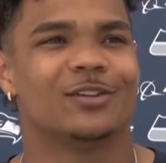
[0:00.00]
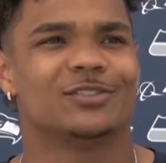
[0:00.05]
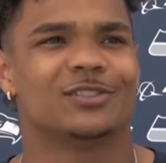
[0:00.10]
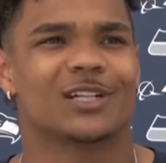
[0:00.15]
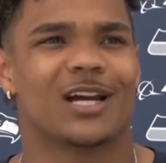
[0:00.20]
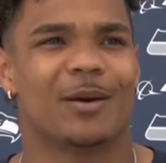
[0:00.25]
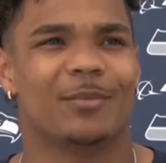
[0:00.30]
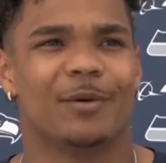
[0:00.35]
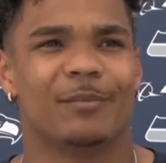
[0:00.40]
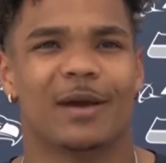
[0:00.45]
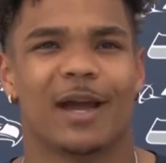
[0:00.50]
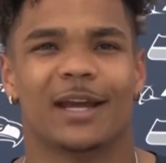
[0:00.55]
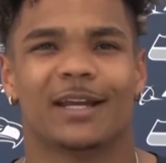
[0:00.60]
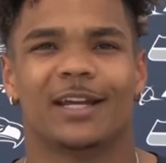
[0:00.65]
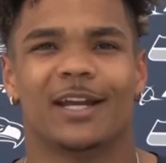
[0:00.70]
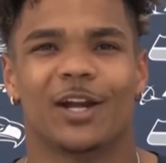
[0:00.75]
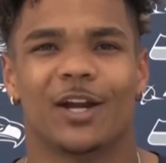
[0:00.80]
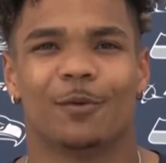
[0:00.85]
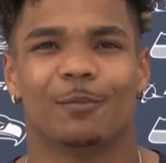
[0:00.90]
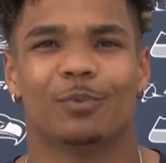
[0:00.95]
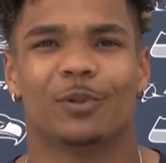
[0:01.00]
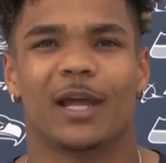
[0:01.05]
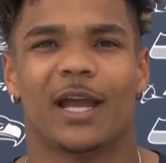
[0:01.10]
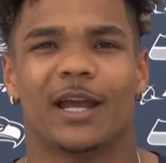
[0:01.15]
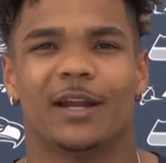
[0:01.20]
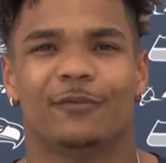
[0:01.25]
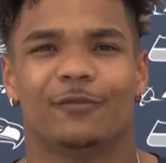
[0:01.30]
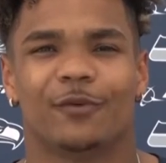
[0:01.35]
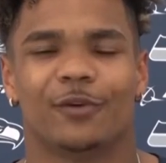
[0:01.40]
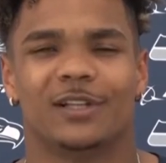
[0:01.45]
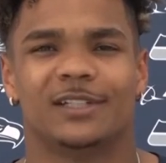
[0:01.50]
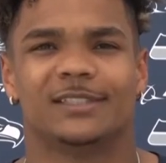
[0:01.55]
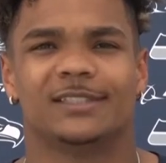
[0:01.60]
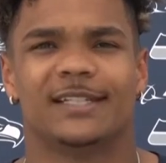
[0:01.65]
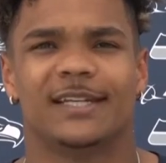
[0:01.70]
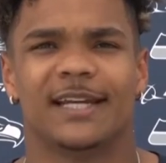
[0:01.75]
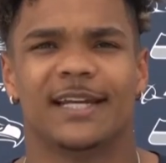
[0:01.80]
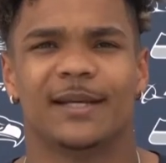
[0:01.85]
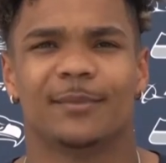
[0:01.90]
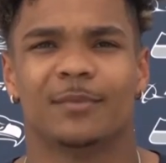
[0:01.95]
So coming back here and playing for this
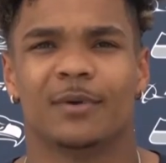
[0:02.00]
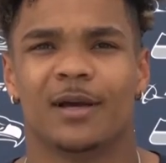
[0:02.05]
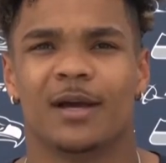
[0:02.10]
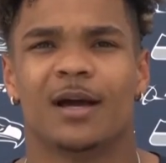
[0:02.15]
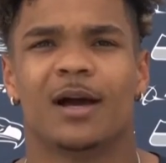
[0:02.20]
team,